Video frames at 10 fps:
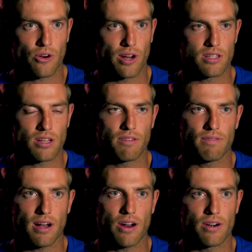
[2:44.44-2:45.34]
career so
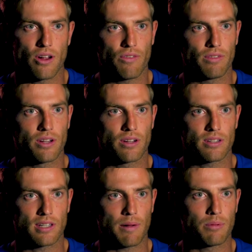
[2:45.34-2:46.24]
far, and hopefully got
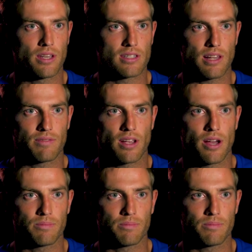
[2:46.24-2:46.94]
a couple of years left to go.